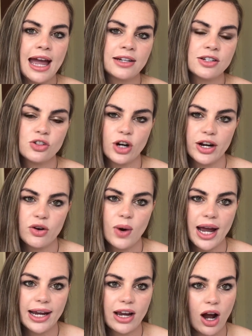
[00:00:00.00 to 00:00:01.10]
and straight
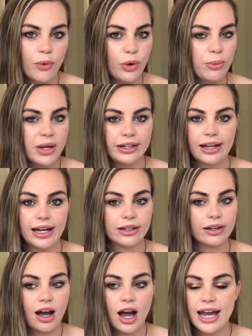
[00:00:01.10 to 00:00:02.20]
away I would be
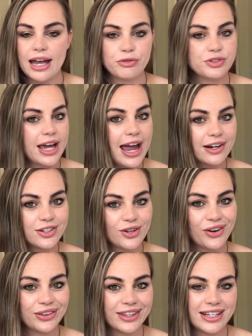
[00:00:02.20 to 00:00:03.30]
like, I have to act
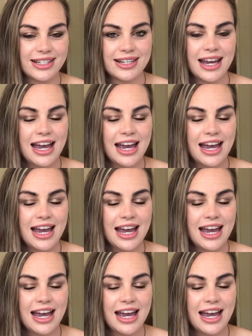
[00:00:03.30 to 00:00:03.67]
on this